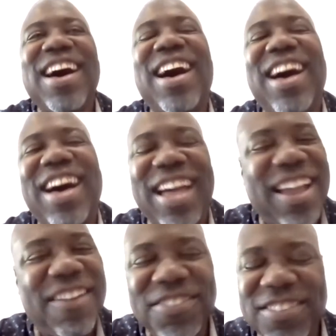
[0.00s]

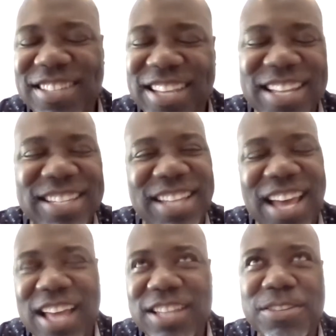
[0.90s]
Ever since
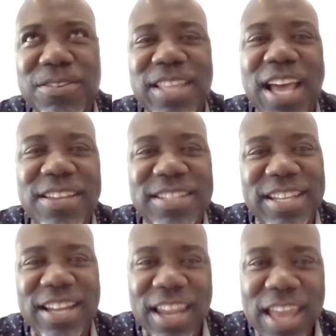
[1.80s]

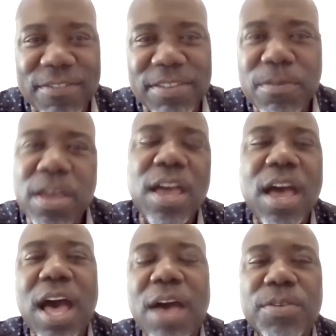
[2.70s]
2011,
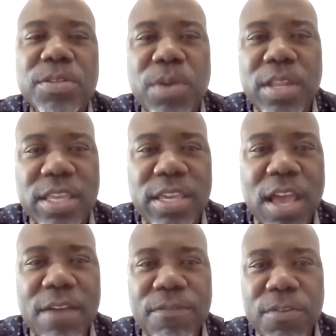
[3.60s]
I was one of
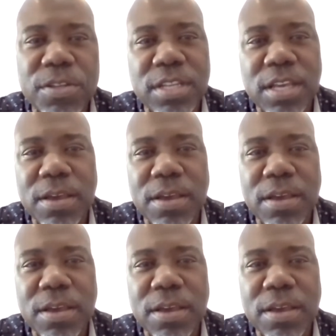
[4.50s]
the first